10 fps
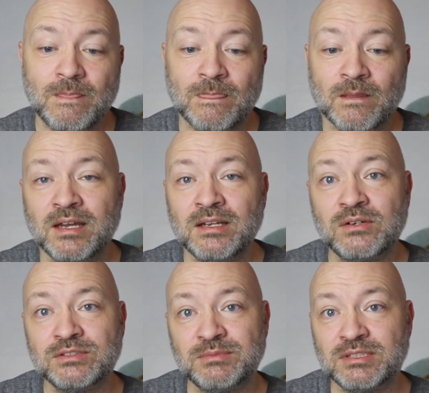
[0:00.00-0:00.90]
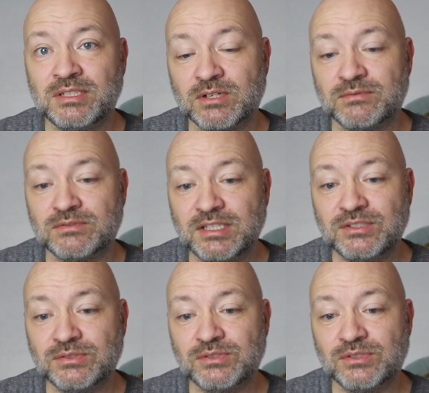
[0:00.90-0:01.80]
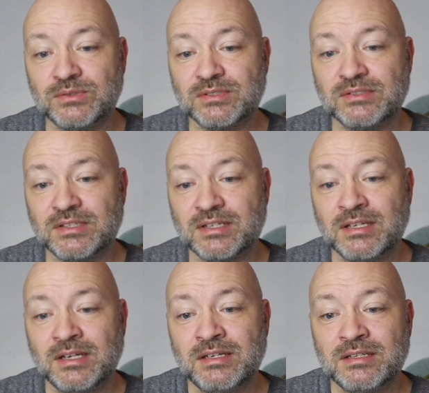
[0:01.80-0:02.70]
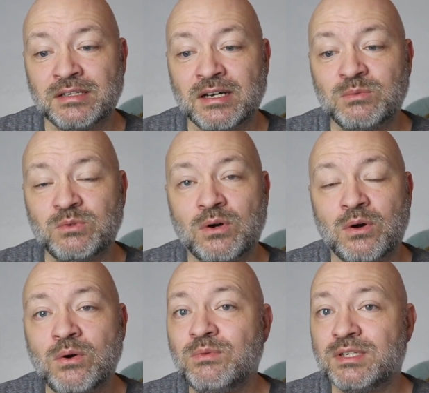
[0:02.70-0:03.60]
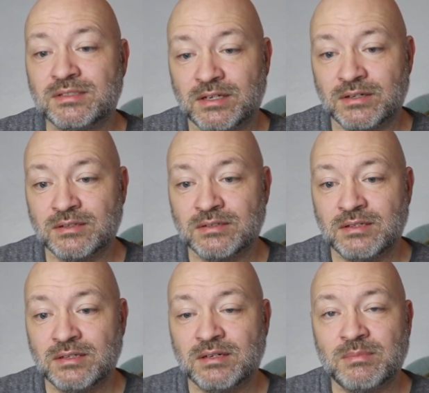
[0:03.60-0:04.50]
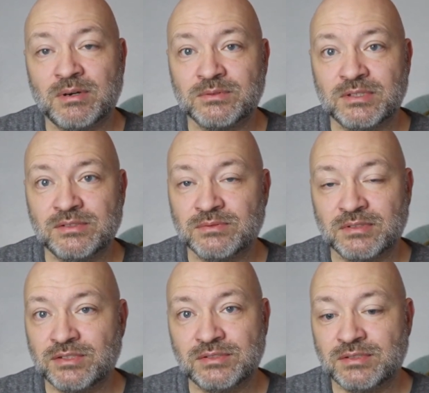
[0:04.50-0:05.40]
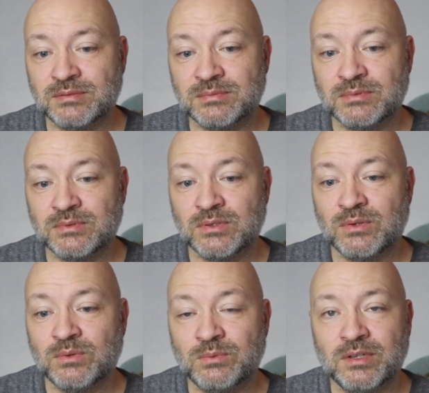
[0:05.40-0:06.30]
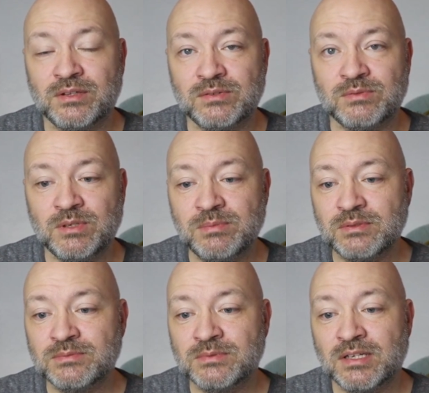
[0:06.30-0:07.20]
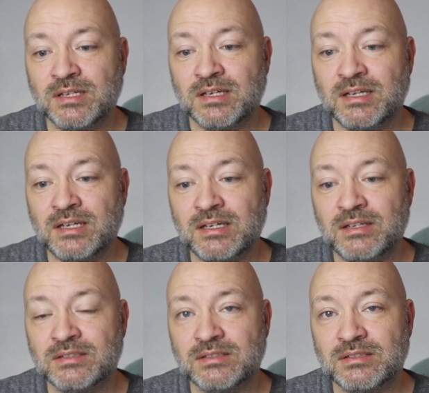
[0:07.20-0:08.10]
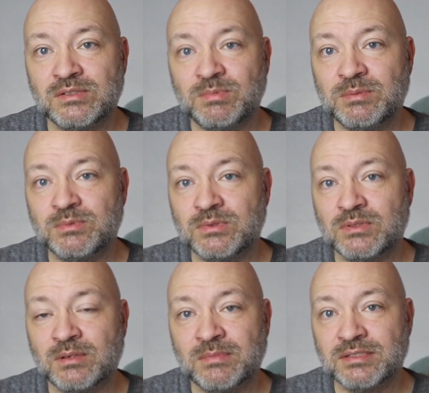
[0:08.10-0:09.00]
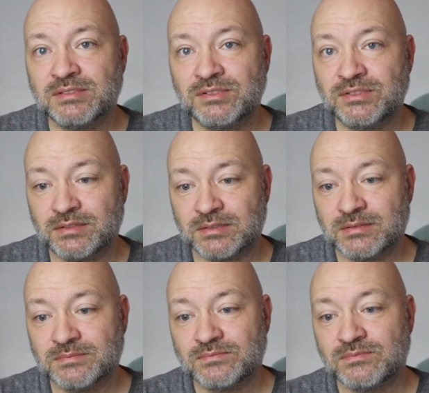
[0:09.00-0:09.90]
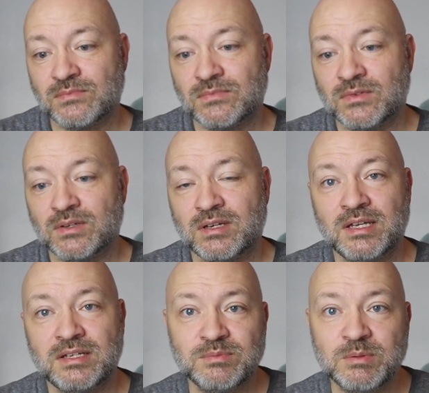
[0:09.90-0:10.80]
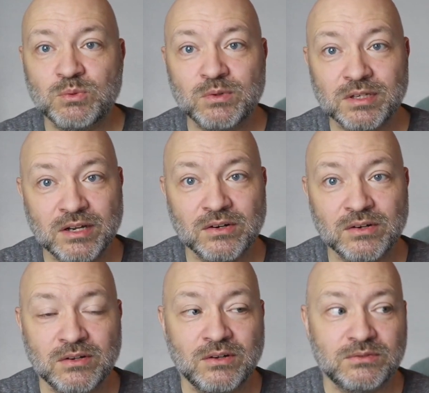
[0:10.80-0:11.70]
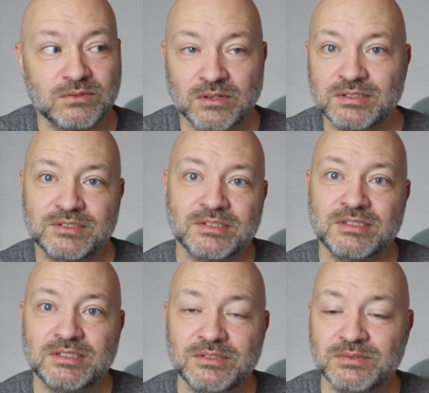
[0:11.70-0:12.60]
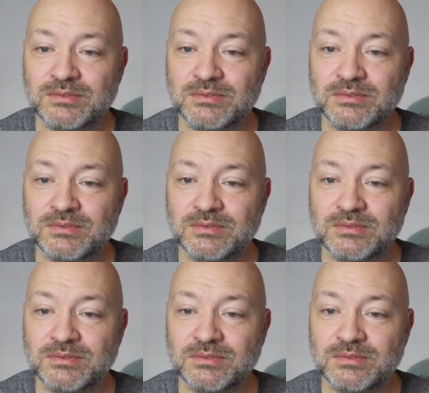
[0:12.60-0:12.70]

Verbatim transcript: And ultimately, Revelation shows us that God will always care about his relationship with his people and his people amongst each other. And his people will care for all eternity too.